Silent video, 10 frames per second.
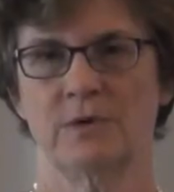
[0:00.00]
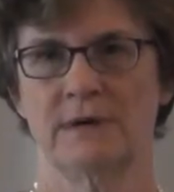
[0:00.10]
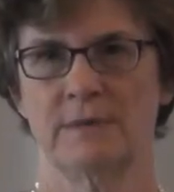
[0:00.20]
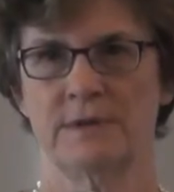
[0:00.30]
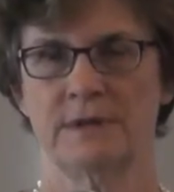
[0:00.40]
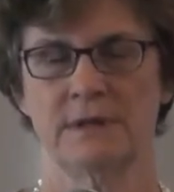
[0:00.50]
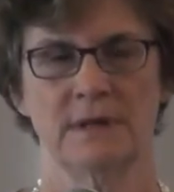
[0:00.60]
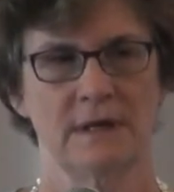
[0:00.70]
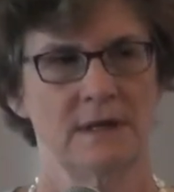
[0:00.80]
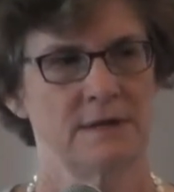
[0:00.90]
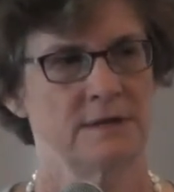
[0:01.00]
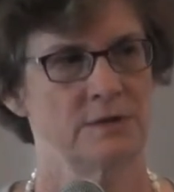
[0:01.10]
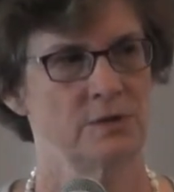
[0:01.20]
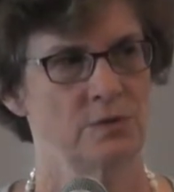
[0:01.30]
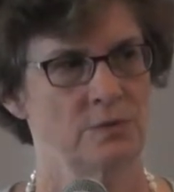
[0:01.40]
program with the
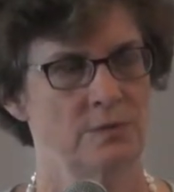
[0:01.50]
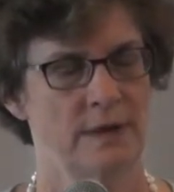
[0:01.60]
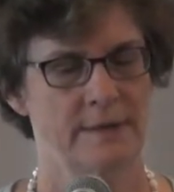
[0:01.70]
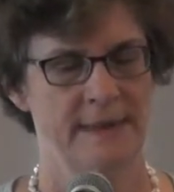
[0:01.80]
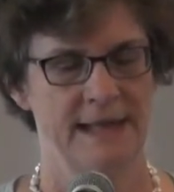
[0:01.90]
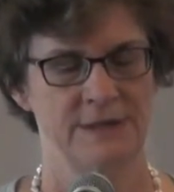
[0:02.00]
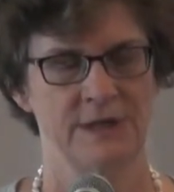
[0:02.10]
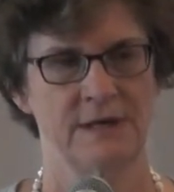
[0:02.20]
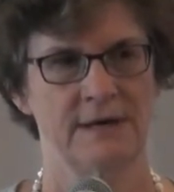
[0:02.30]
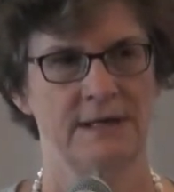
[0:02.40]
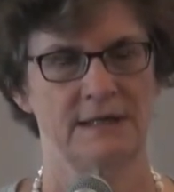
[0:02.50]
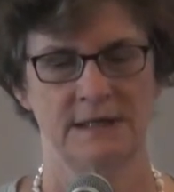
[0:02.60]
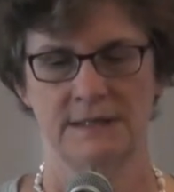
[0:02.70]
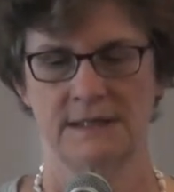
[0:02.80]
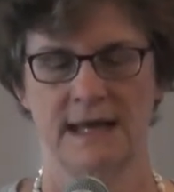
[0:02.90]
2 managed care
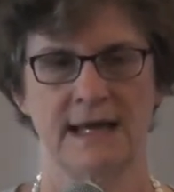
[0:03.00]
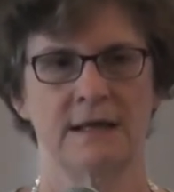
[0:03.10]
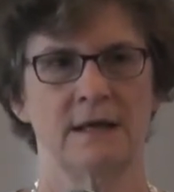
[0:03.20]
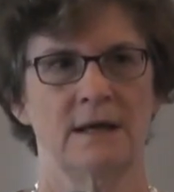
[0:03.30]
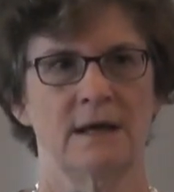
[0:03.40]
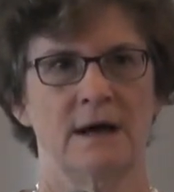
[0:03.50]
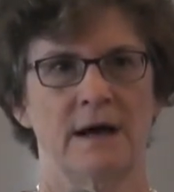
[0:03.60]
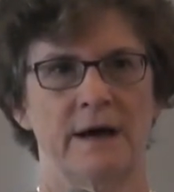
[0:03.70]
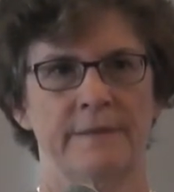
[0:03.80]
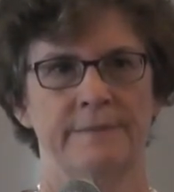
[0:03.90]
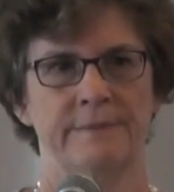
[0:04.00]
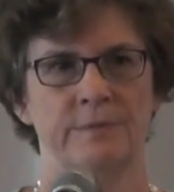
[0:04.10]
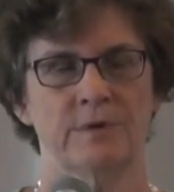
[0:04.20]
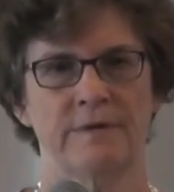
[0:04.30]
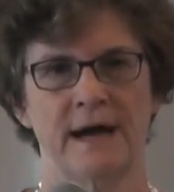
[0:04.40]
entities that
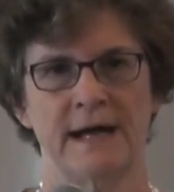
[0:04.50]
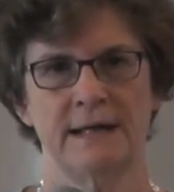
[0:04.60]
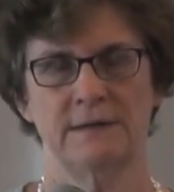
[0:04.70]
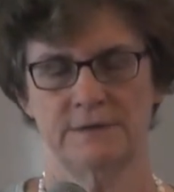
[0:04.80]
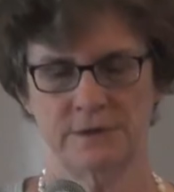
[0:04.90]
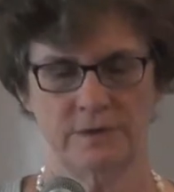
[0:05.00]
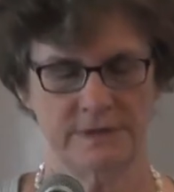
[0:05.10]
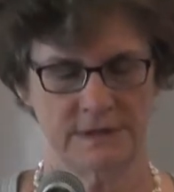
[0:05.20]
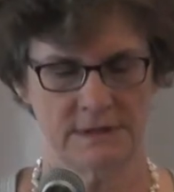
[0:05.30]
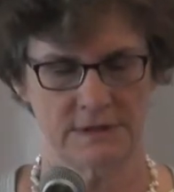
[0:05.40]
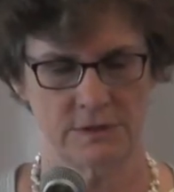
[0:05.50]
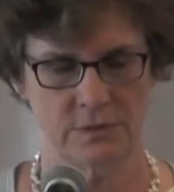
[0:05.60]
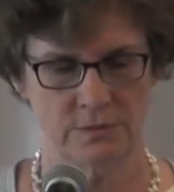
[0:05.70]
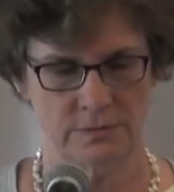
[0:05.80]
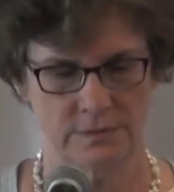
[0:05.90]
provide services
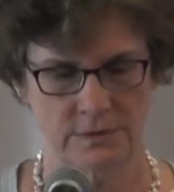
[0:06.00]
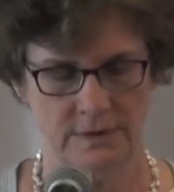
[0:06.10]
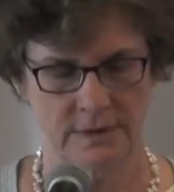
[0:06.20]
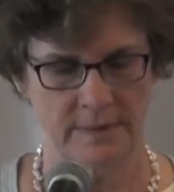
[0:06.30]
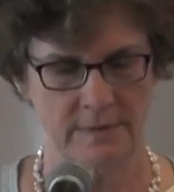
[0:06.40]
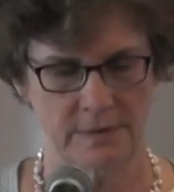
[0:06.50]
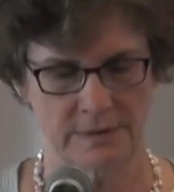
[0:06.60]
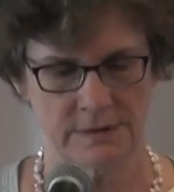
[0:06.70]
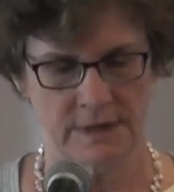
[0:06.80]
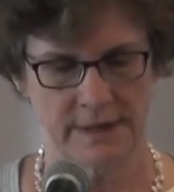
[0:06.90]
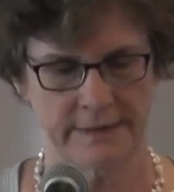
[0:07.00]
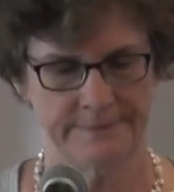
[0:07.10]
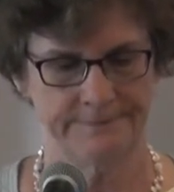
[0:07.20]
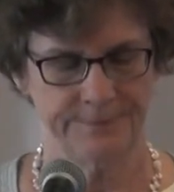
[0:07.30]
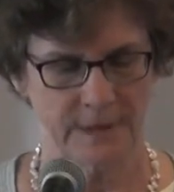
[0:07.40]
to their members.
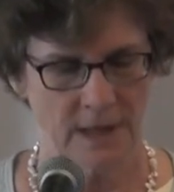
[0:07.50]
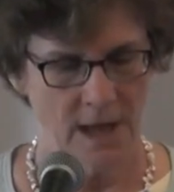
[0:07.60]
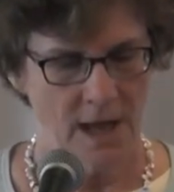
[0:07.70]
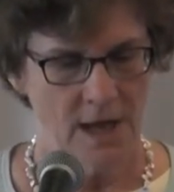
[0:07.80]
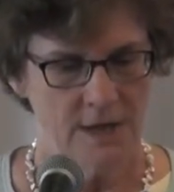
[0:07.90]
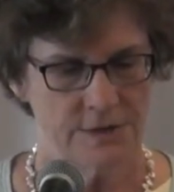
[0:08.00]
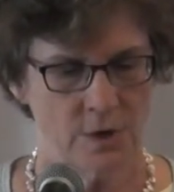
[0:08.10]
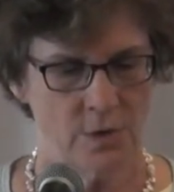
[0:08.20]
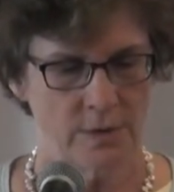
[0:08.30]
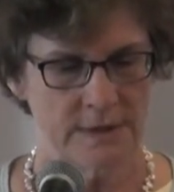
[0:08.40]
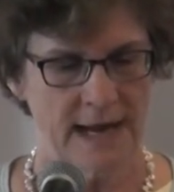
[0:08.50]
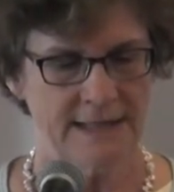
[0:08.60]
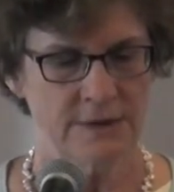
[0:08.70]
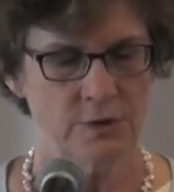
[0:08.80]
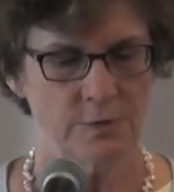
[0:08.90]
So
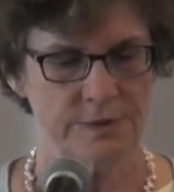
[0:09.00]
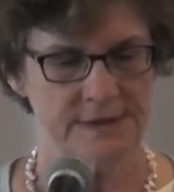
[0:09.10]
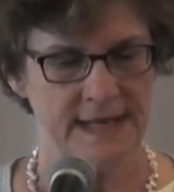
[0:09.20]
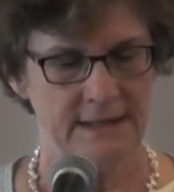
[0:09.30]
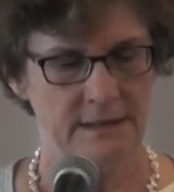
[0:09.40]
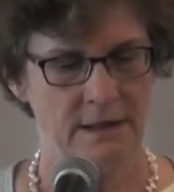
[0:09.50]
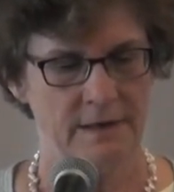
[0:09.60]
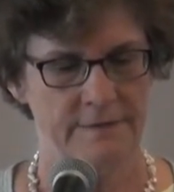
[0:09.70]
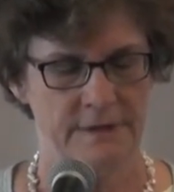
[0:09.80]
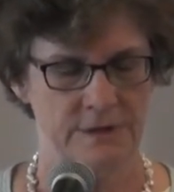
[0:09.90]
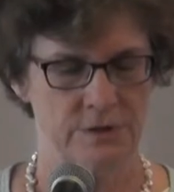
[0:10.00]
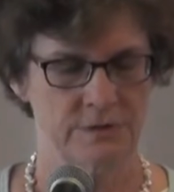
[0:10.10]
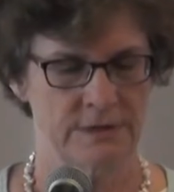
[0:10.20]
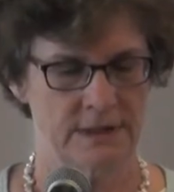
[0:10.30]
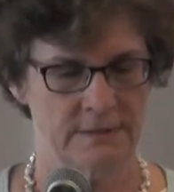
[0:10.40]
92% of the
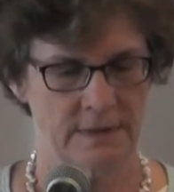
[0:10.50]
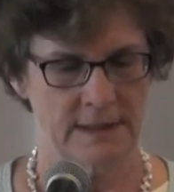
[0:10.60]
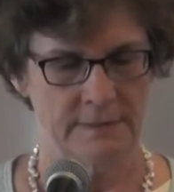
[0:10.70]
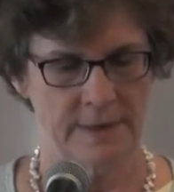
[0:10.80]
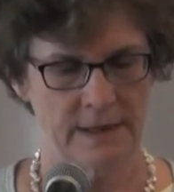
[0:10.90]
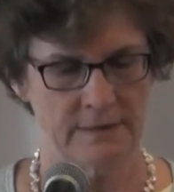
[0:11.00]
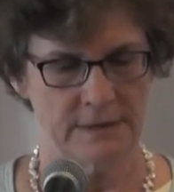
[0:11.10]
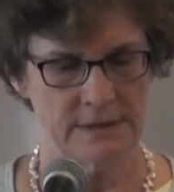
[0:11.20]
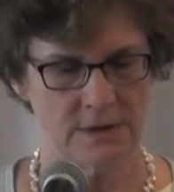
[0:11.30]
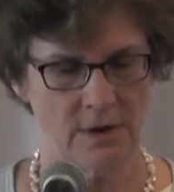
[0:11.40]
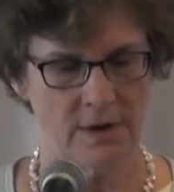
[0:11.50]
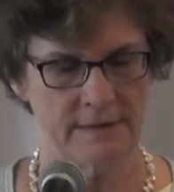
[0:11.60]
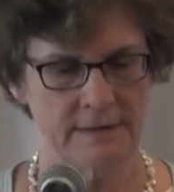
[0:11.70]
children and parents are